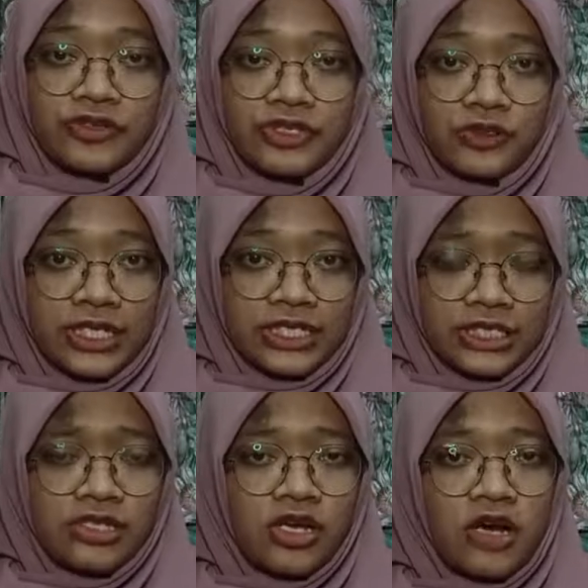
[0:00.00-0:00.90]

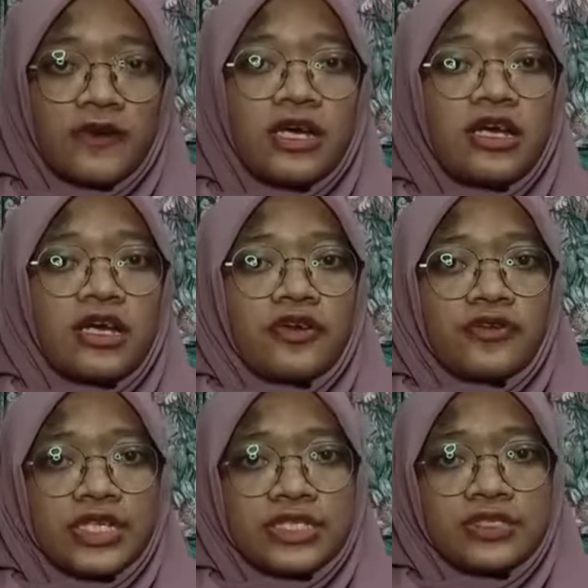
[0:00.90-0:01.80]
regulation of
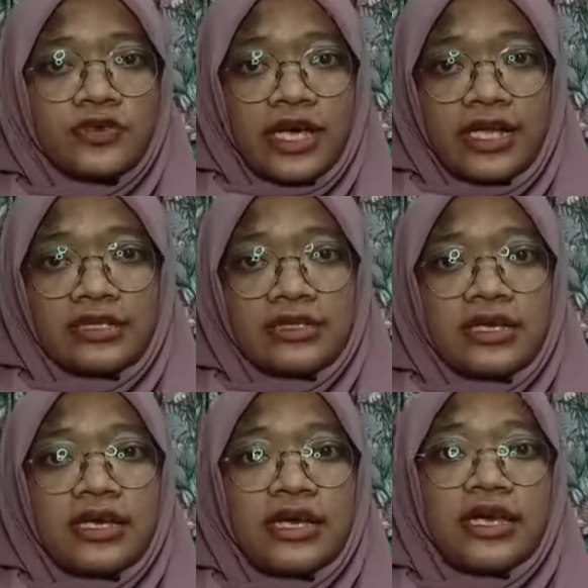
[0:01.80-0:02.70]
risks to health
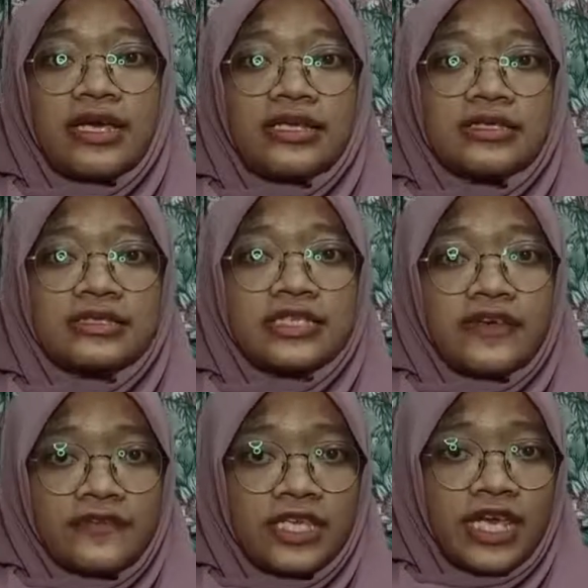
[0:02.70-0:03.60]
and
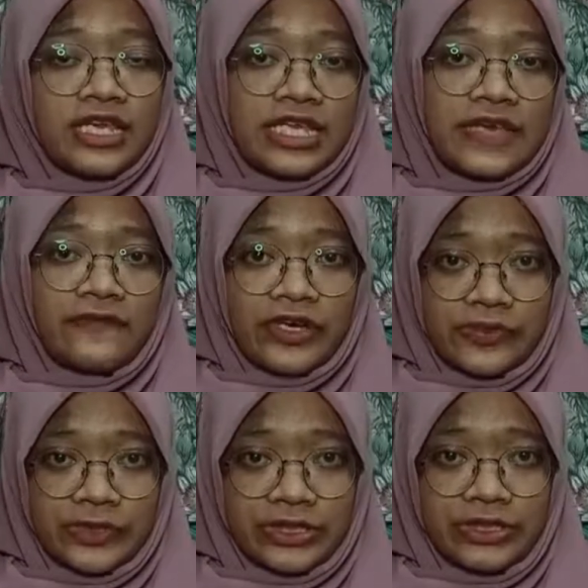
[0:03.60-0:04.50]
safety and the
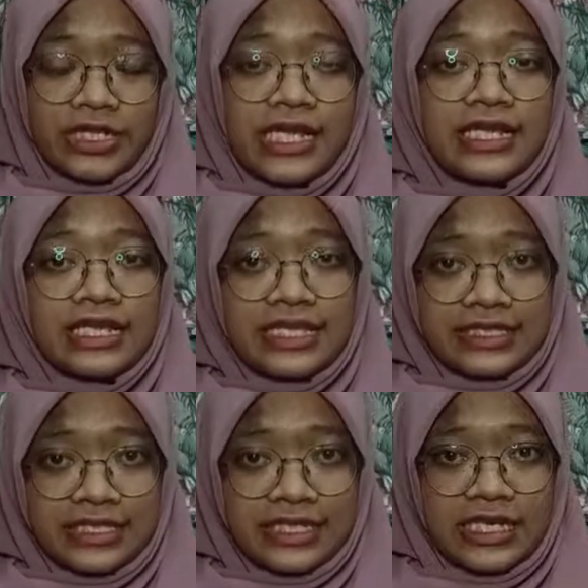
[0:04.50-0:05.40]
environment.
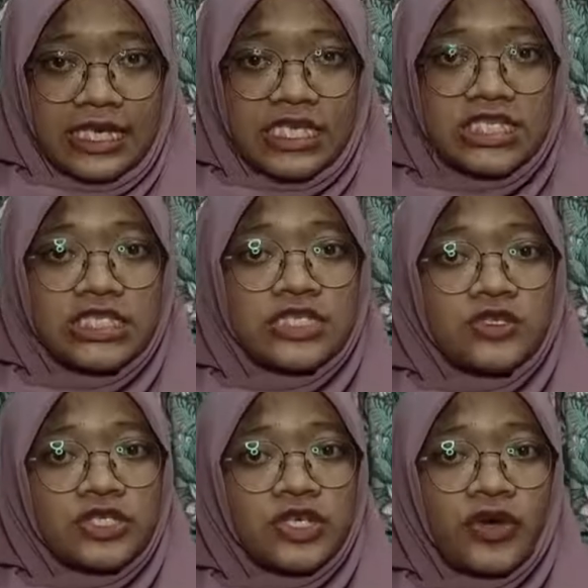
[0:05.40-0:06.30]
Lastly is the
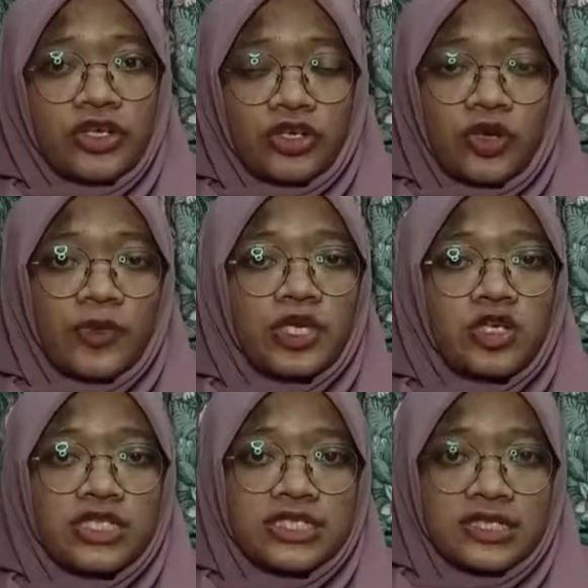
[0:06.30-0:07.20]
socio-economic
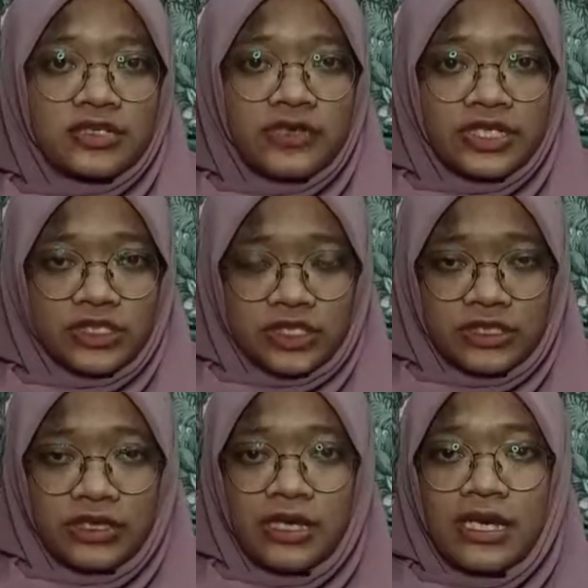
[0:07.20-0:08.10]
consideration.
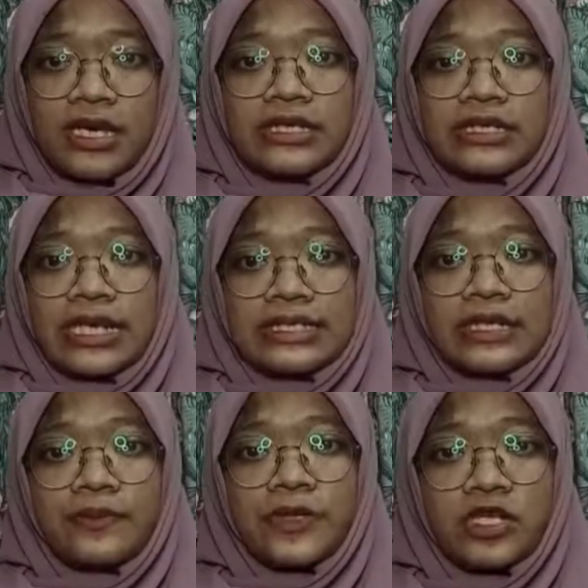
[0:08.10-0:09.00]
The
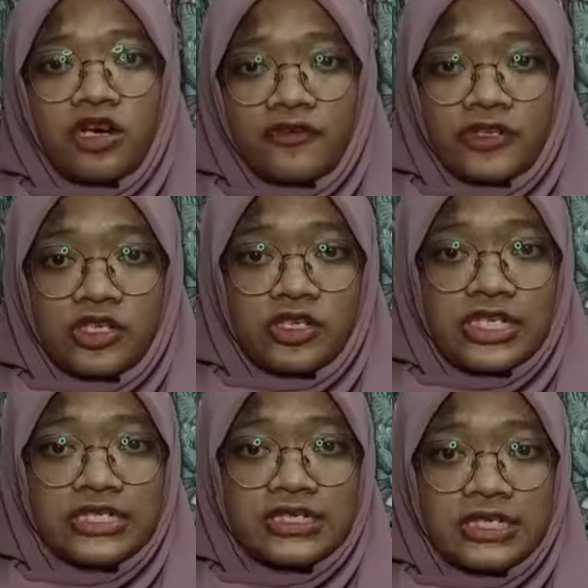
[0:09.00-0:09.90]
example of
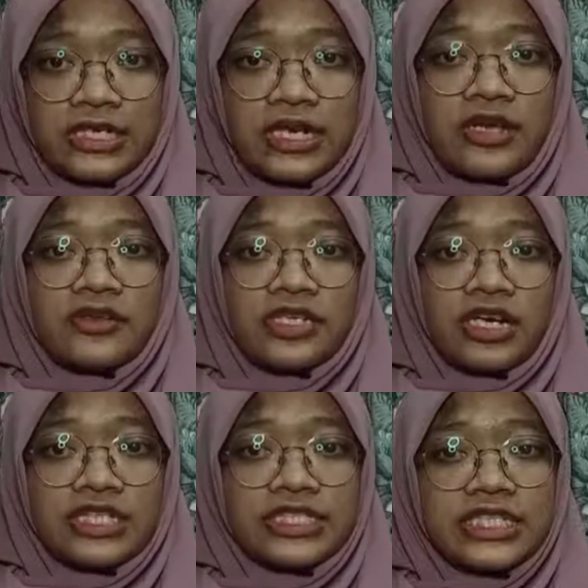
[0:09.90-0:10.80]
regulation
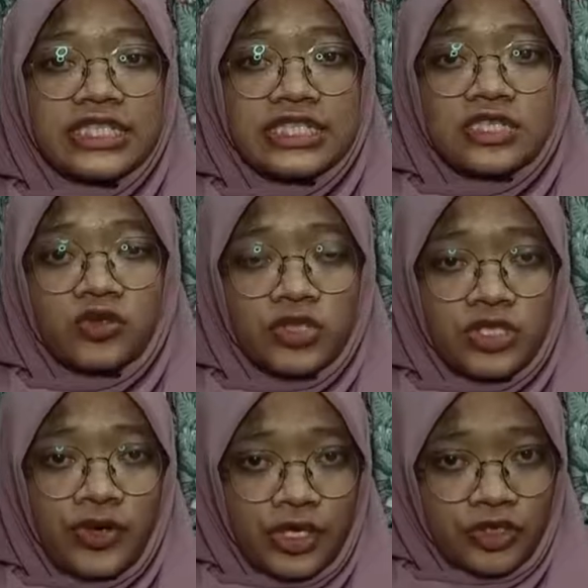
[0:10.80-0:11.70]
regarding the
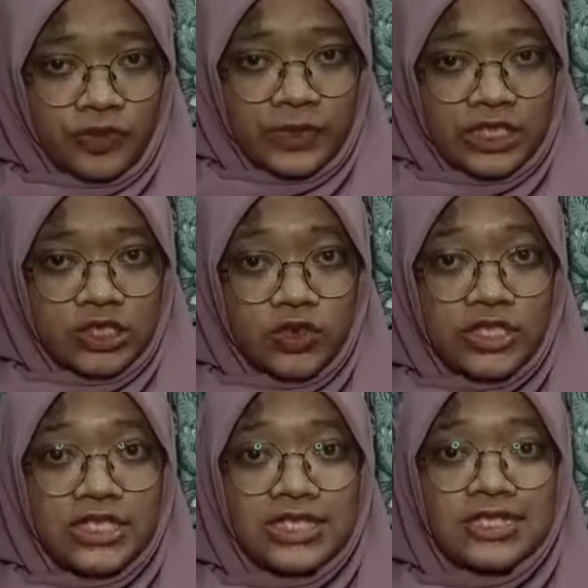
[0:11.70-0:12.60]
socio-economic
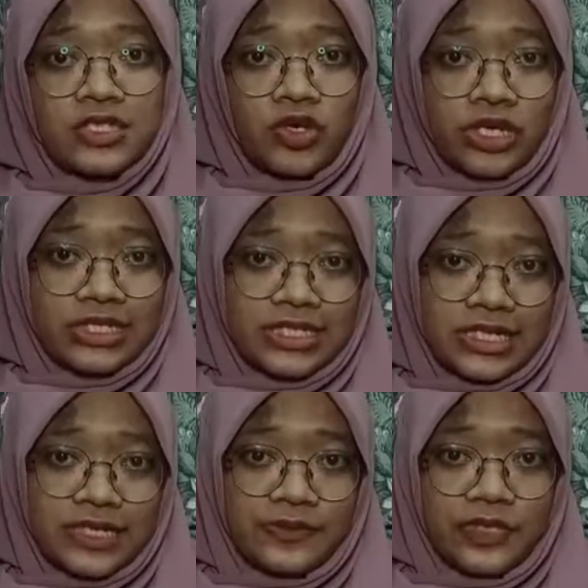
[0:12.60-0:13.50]
issues is not a
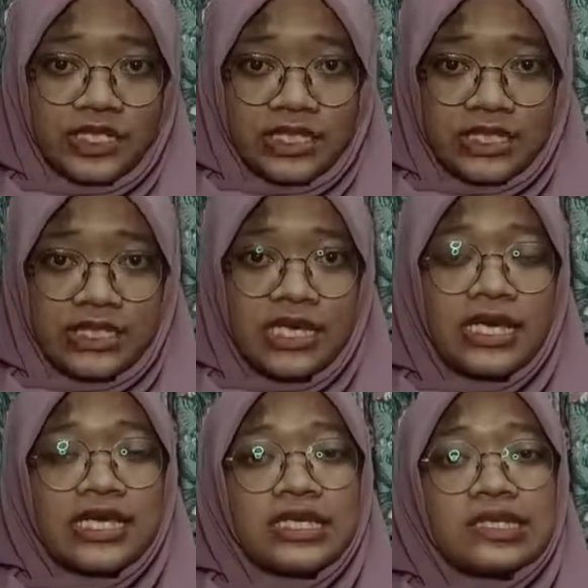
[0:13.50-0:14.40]
science basis,
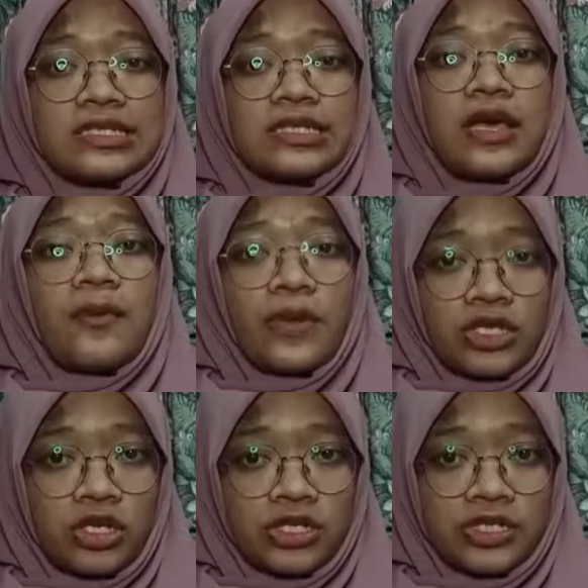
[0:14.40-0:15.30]
is
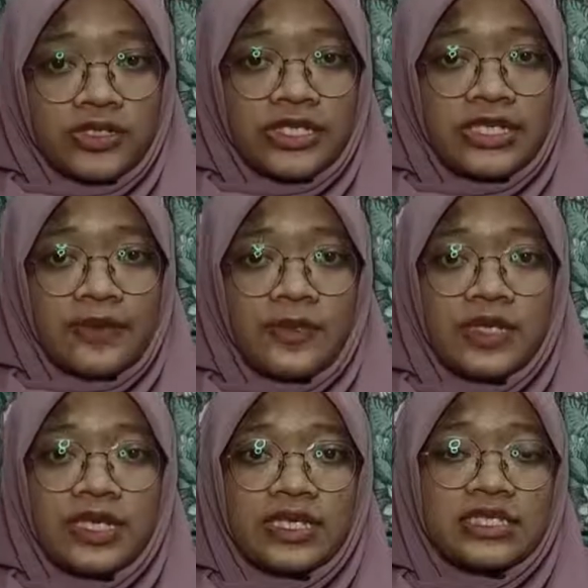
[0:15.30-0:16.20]
mandatory
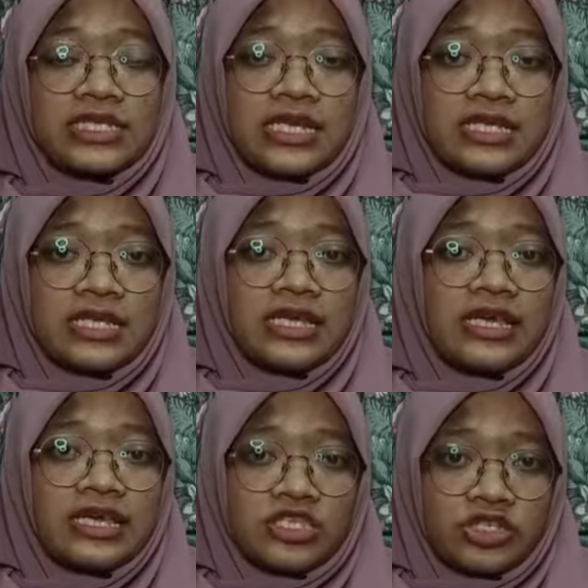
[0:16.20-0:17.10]
labeling the genetically
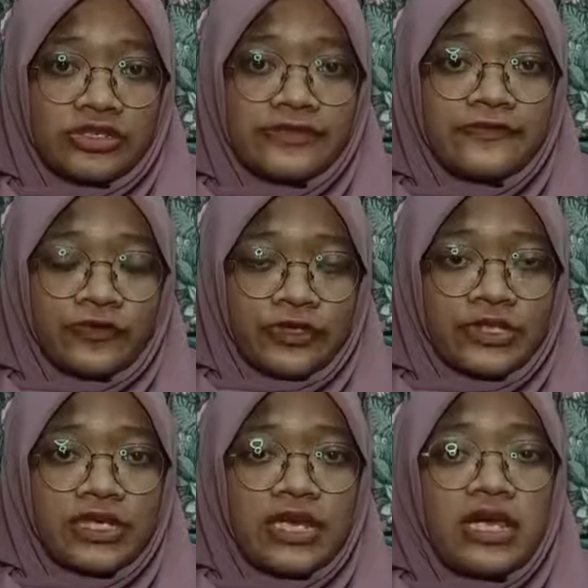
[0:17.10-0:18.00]
engineered food.
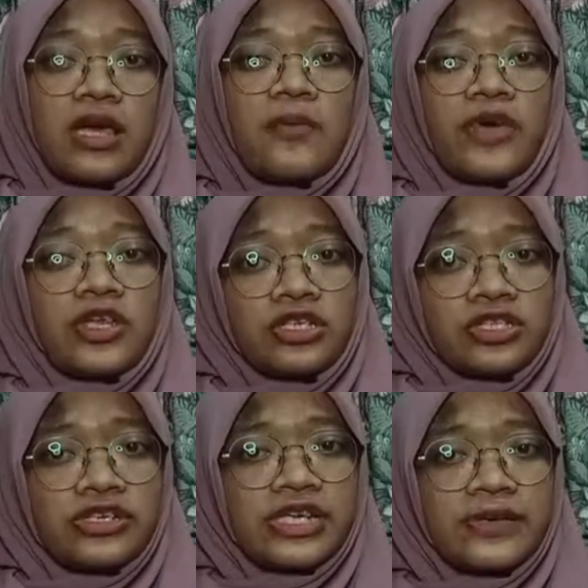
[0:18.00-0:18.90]

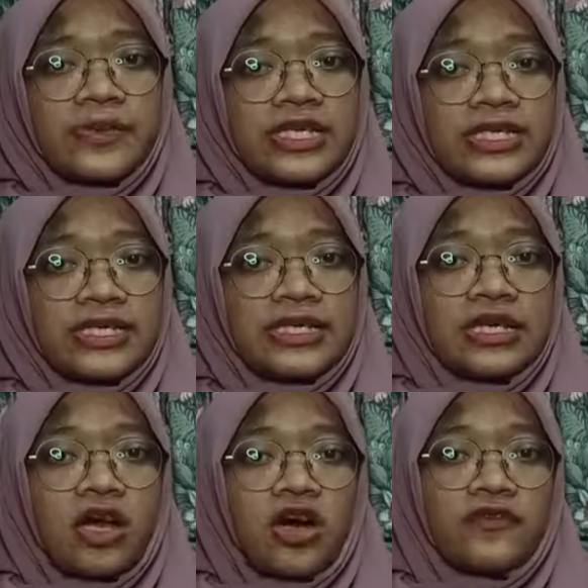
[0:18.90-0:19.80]
Mandatory labeling
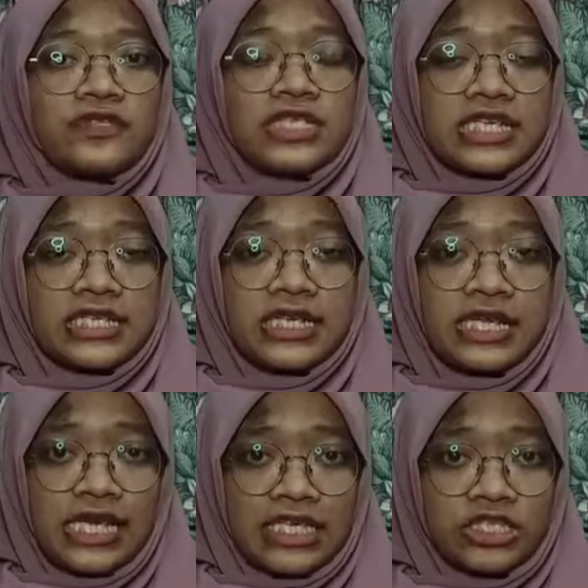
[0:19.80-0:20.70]
of
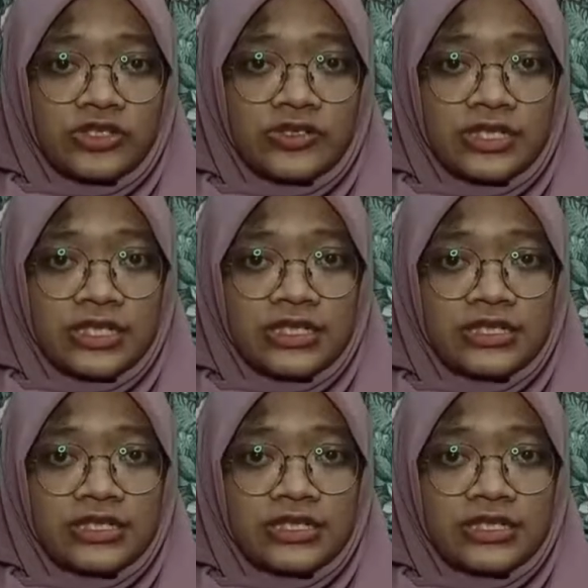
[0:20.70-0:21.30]
genetically engineered